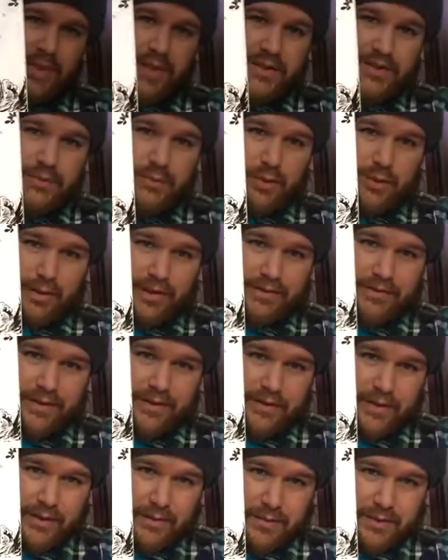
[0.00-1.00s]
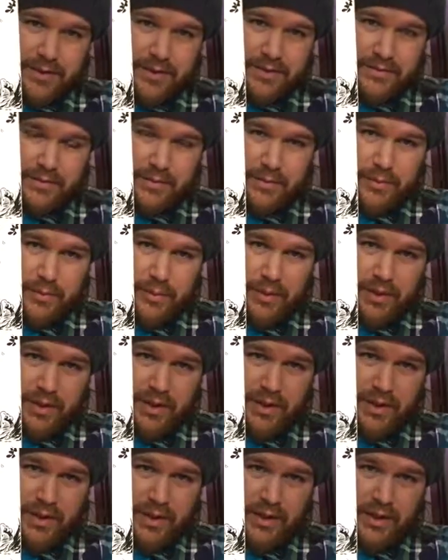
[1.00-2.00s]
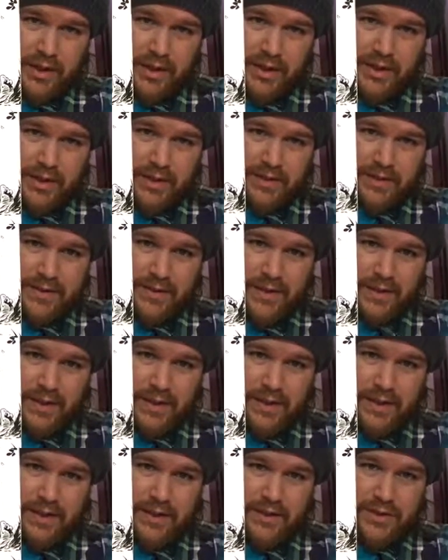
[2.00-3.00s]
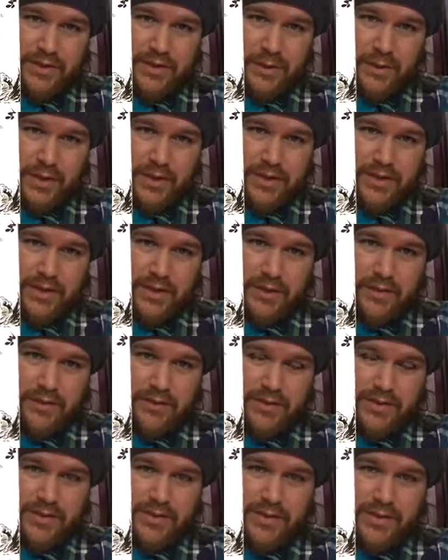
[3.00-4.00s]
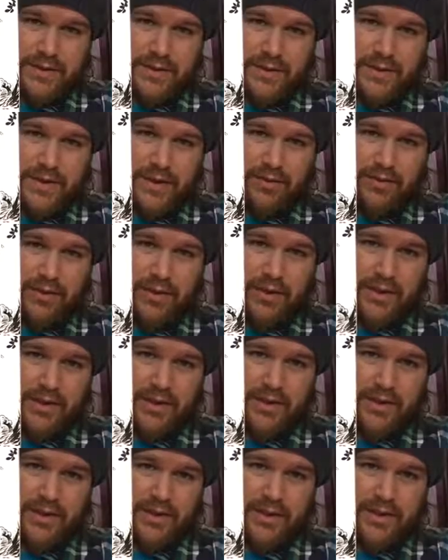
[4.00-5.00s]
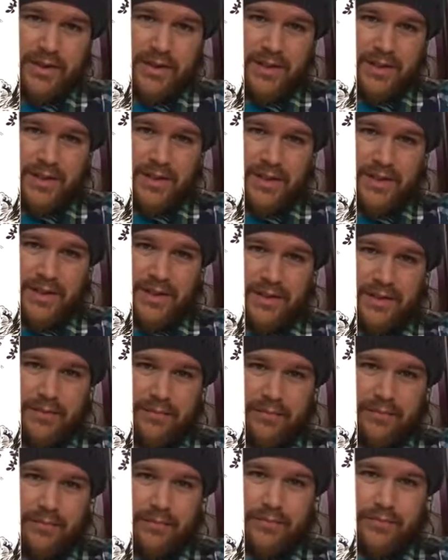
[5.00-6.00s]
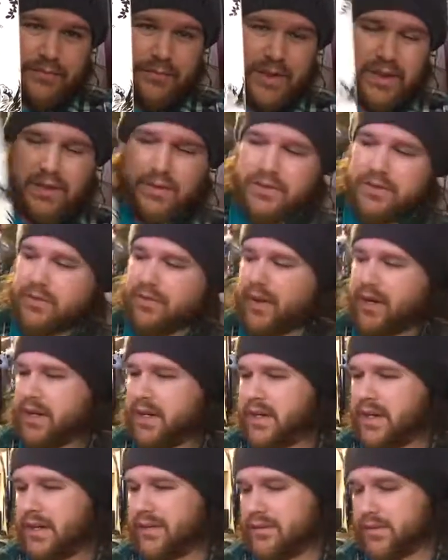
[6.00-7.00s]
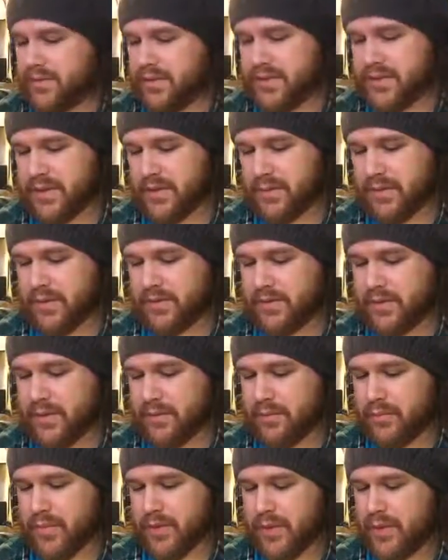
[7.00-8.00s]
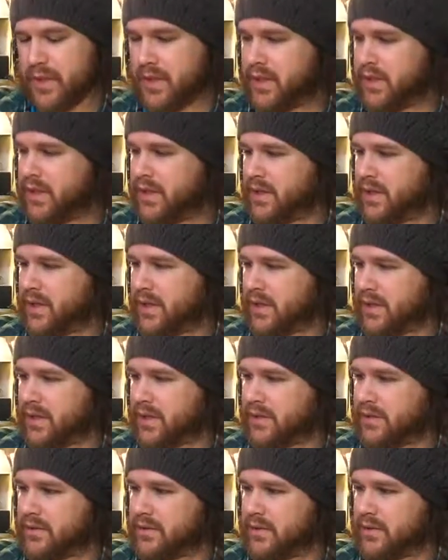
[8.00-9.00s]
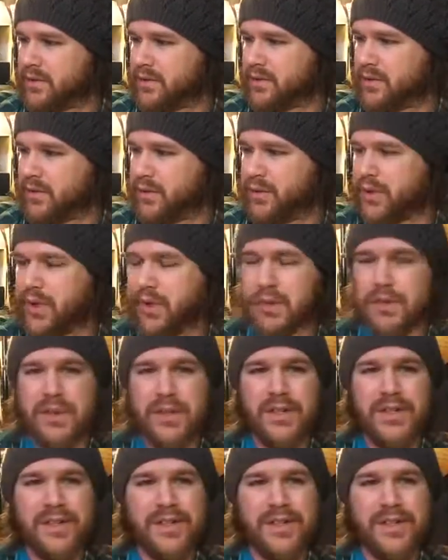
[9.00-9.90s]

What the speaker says: This is one of my favorite images from the book. It's the Joelle Jones cover. I think it was a variant cover for something from as Ludo,